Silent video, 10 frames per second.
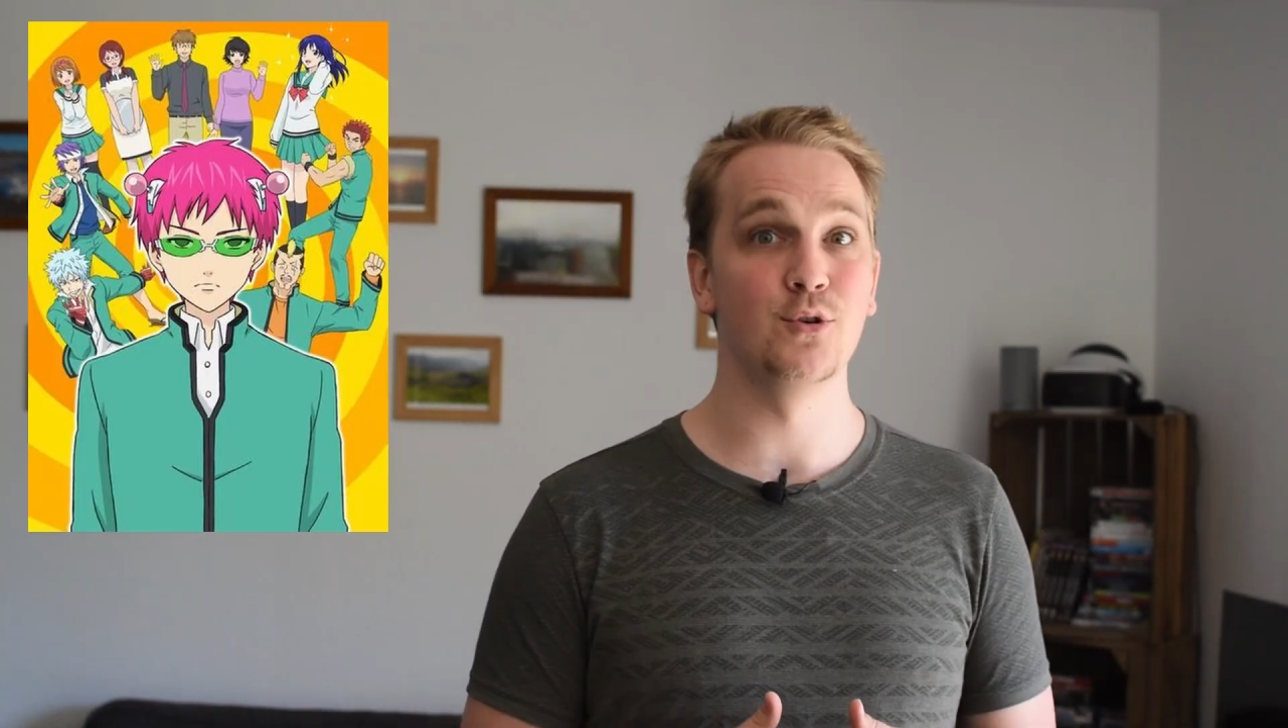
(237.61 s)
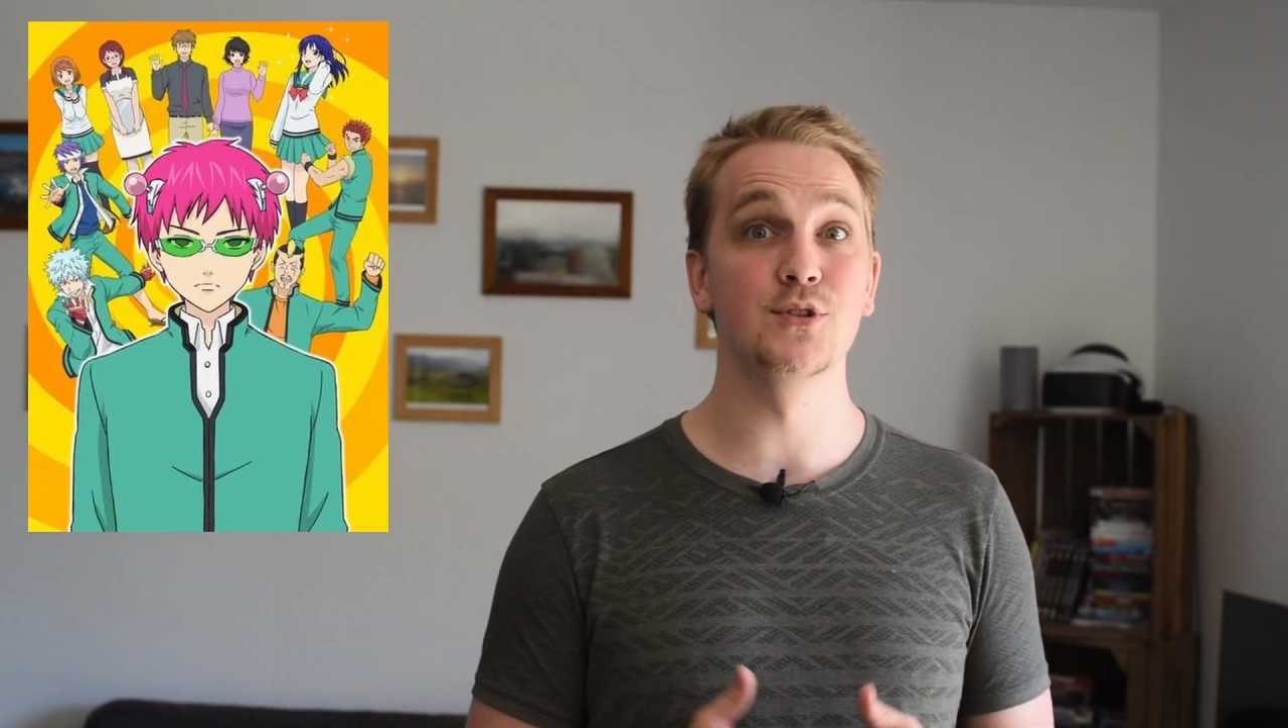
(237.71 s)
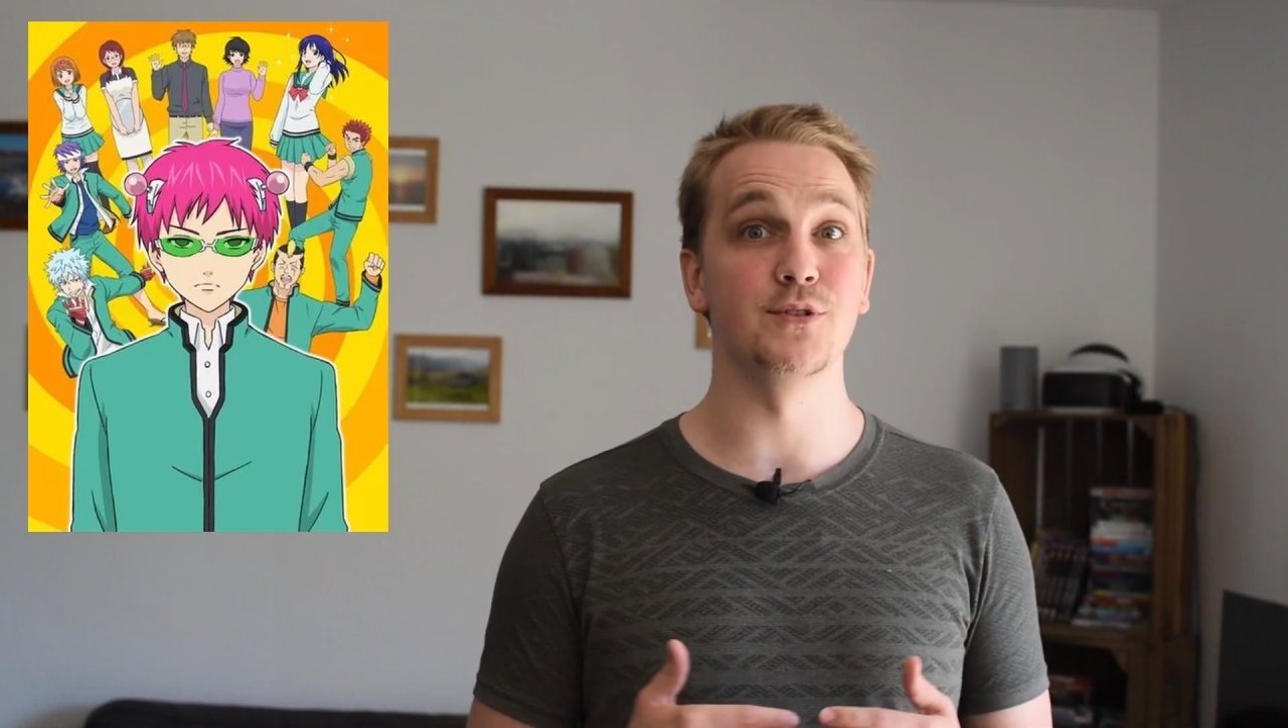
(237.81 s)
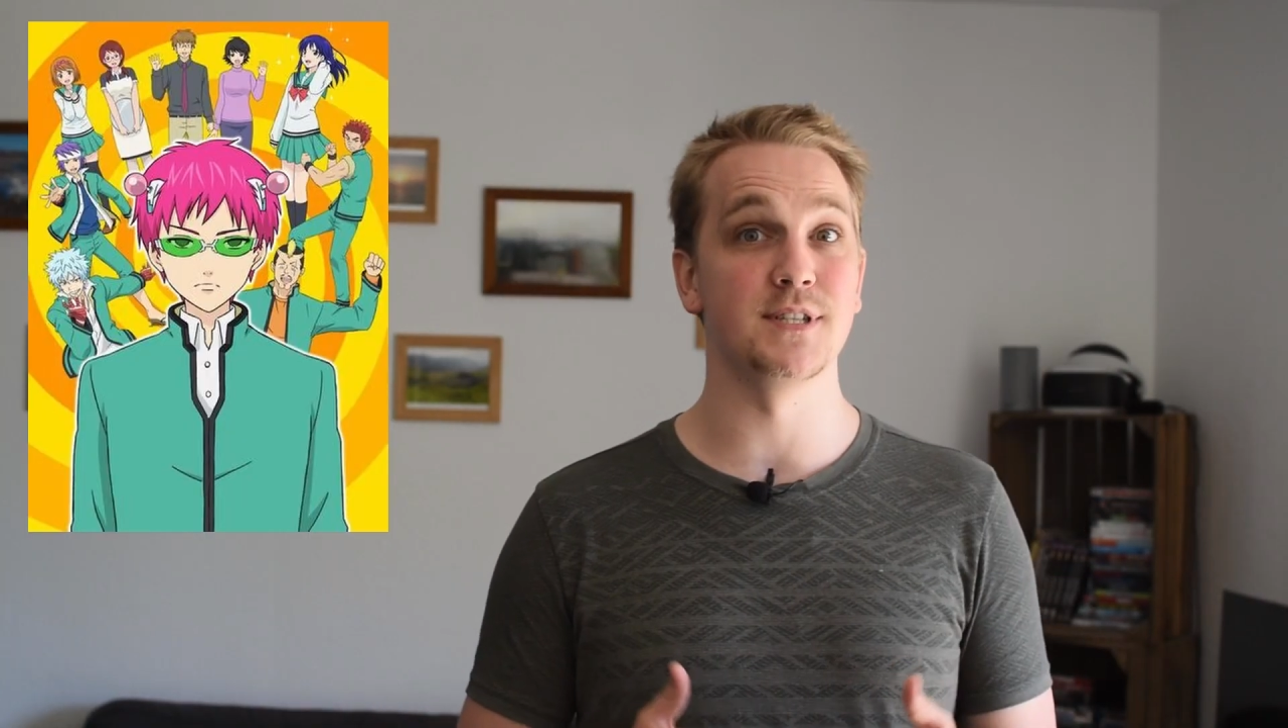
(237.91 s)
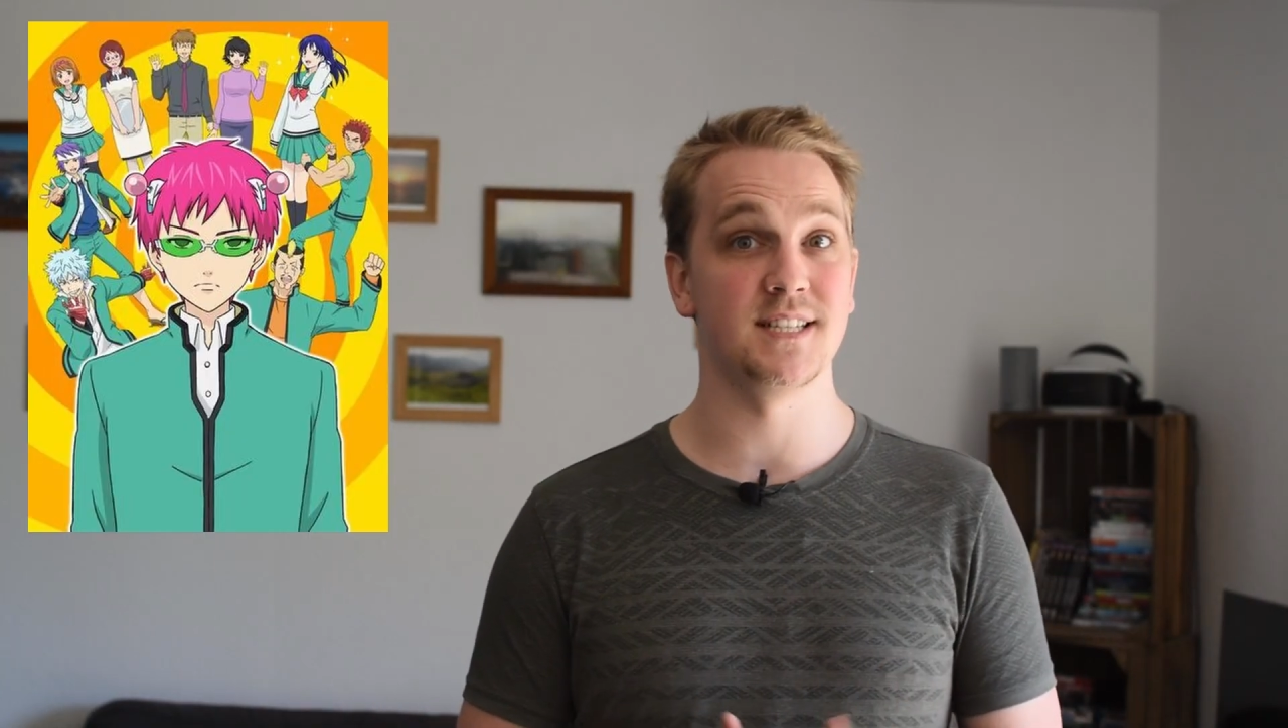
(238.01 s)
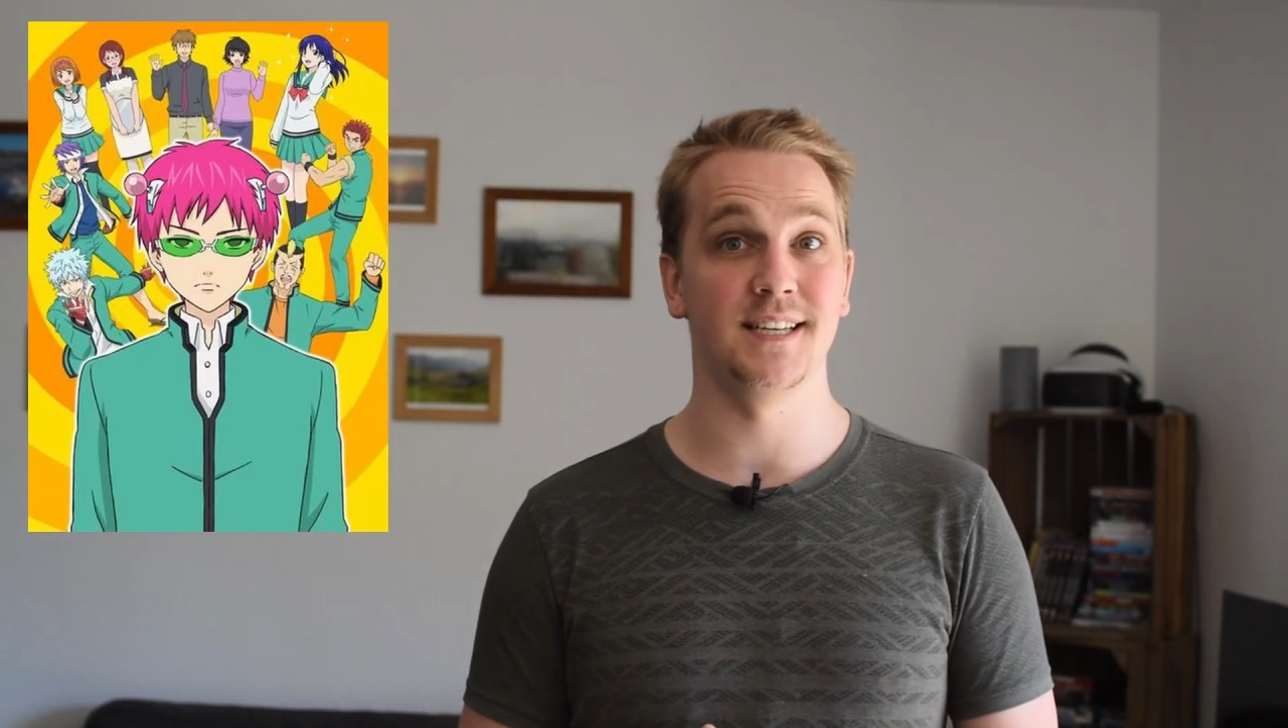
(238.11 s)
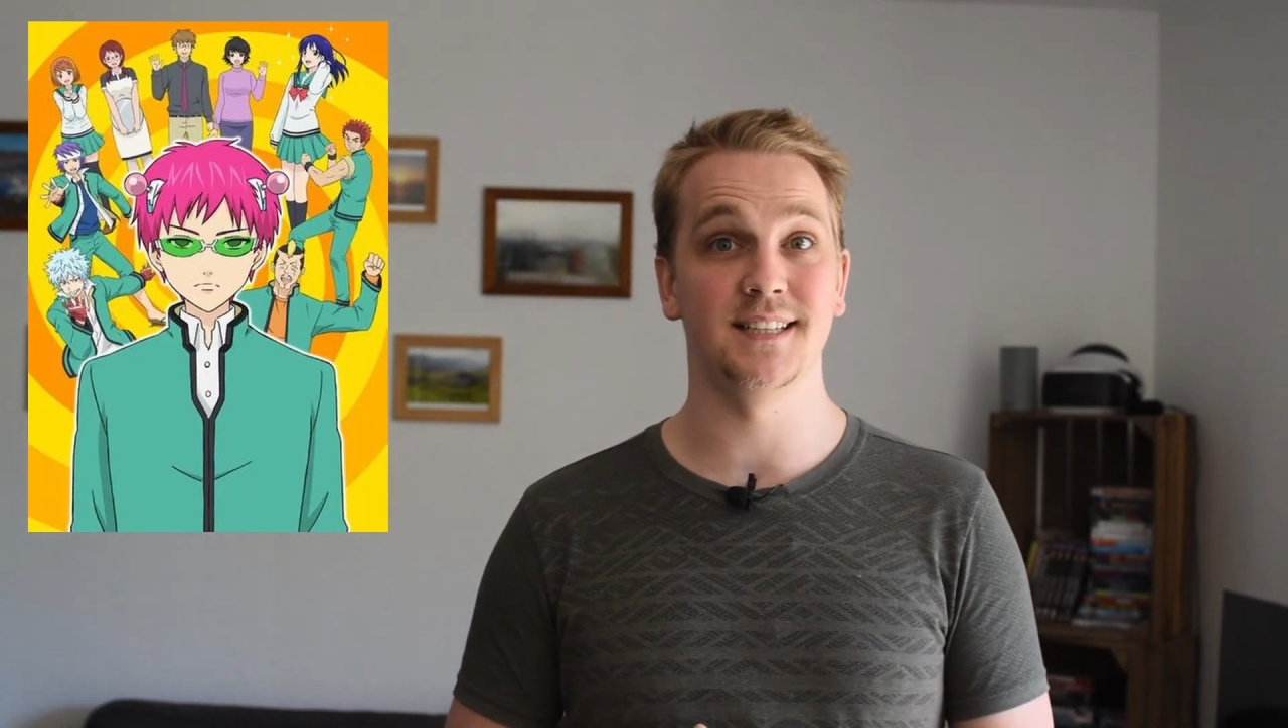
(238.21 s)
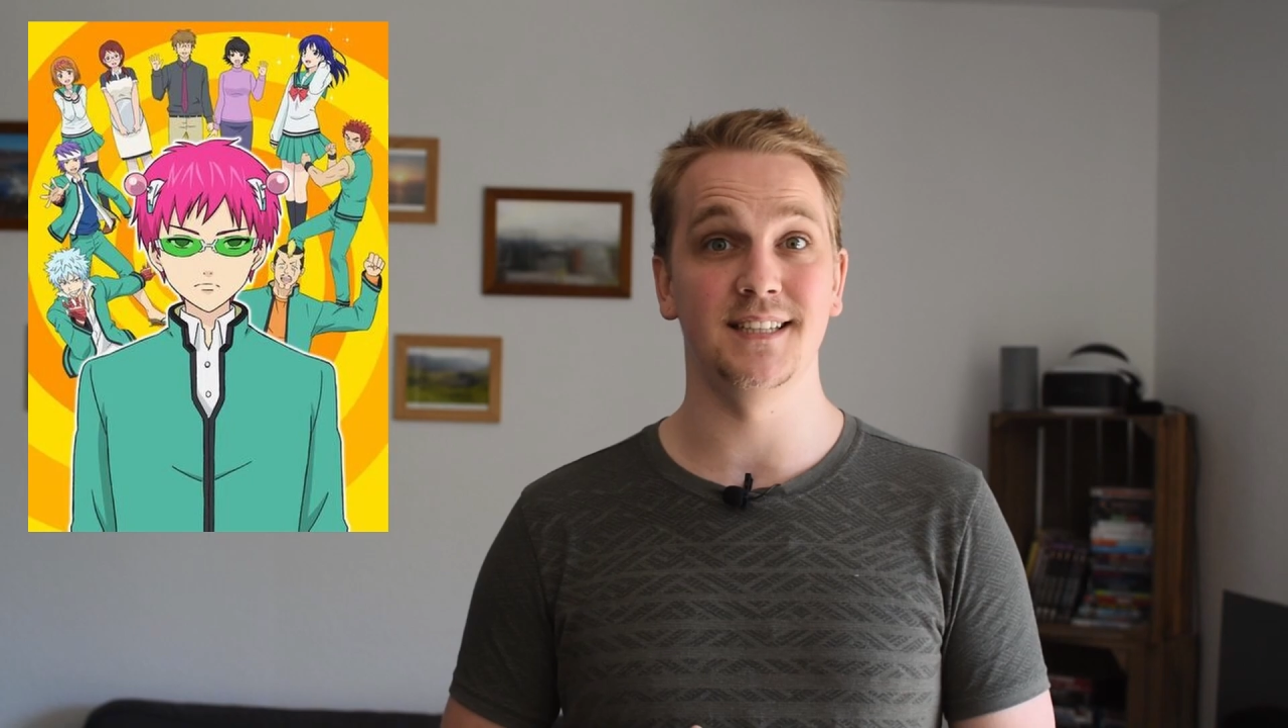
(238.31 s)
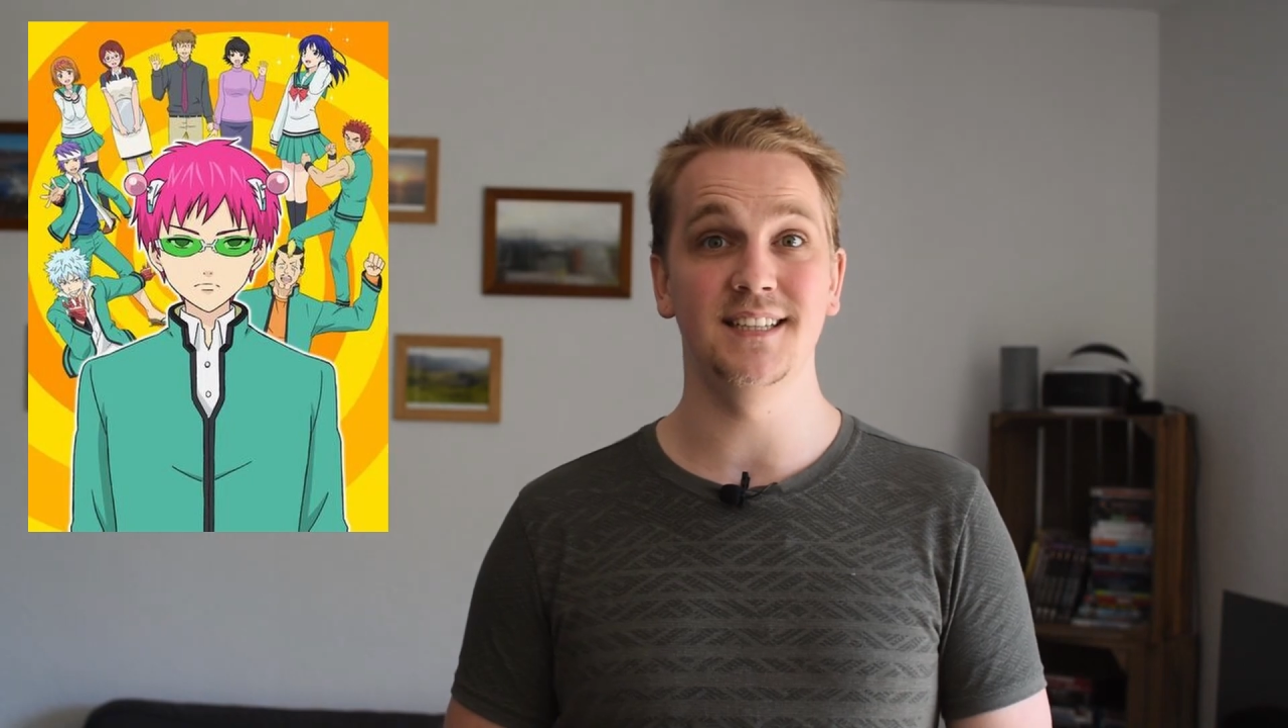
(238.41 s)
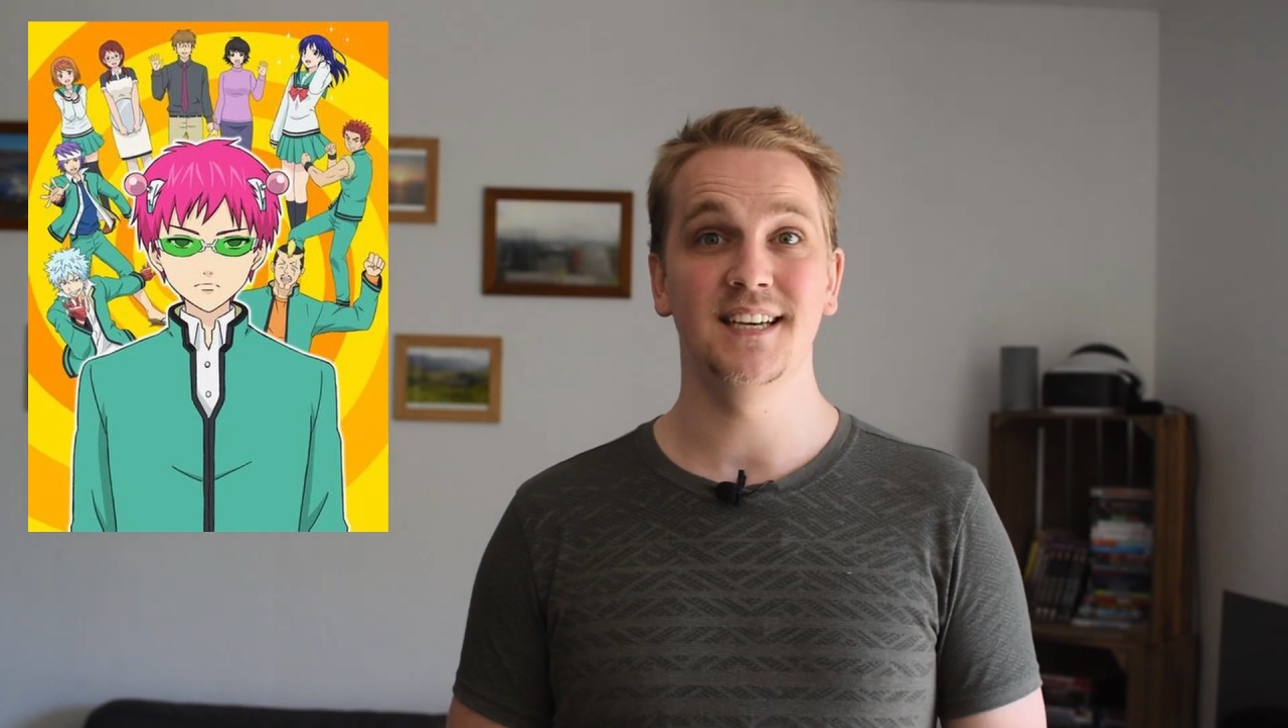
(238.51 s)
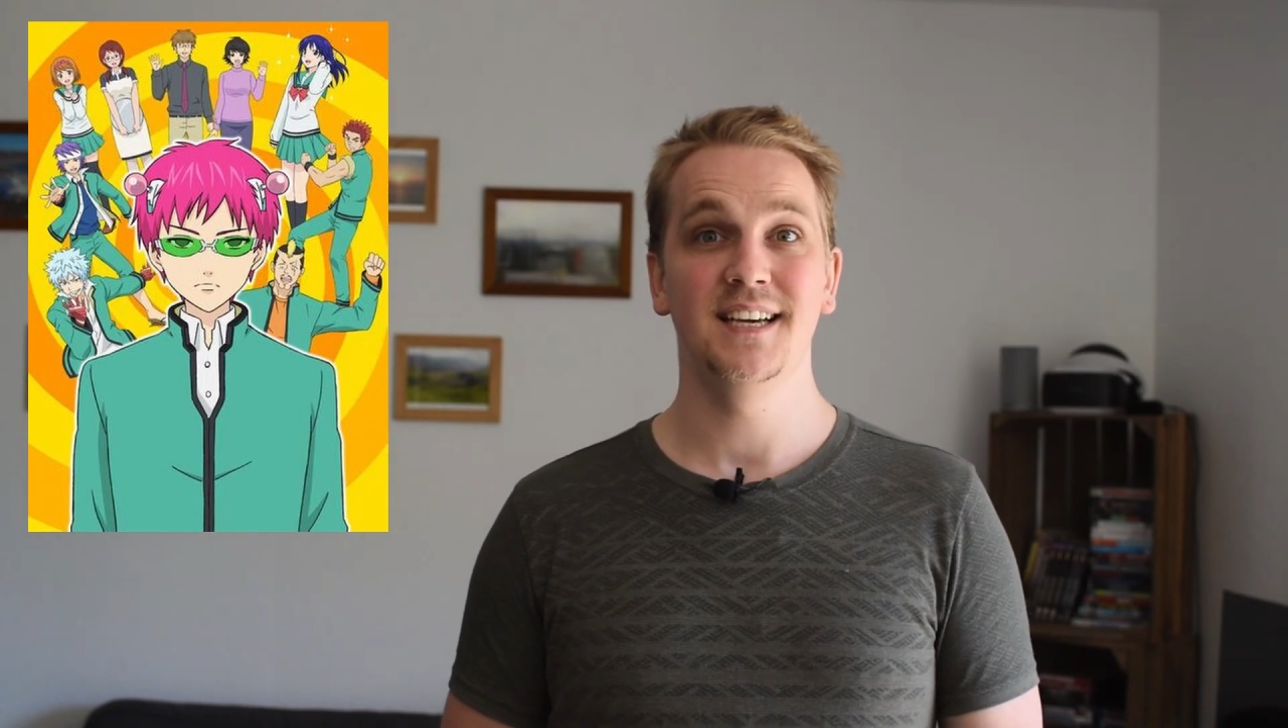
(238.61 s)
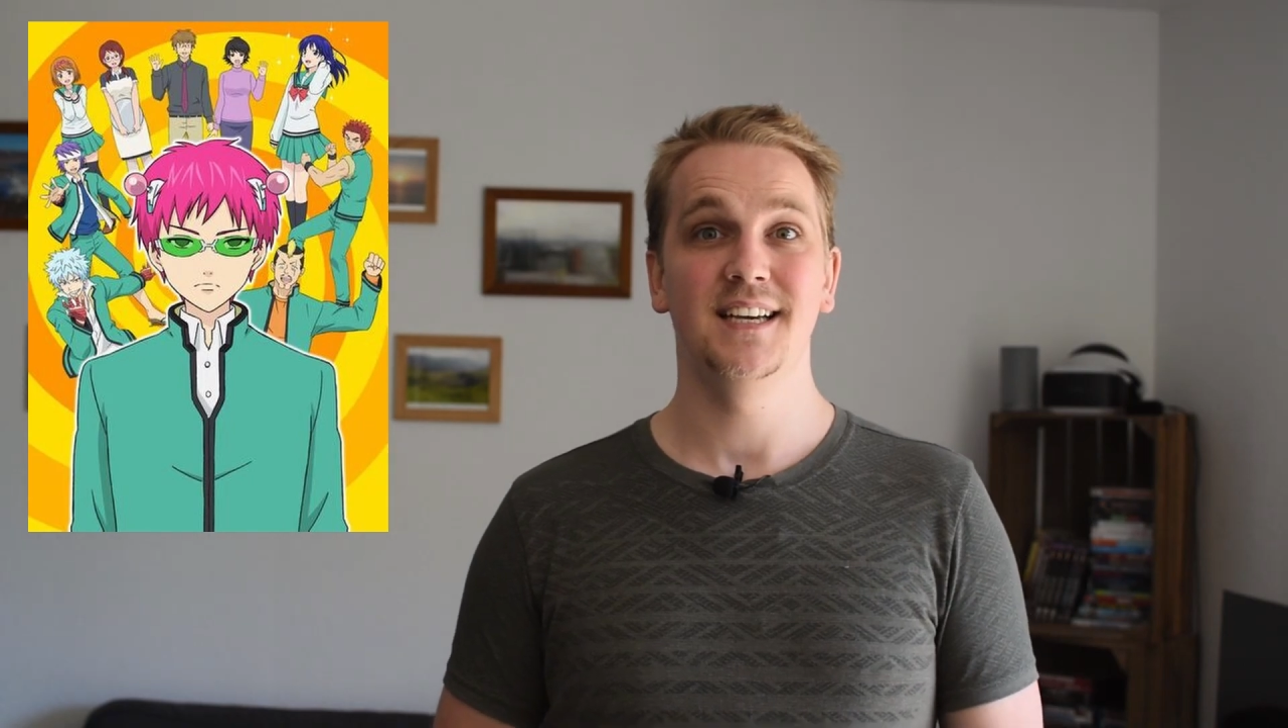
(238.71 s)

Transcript: Saiki.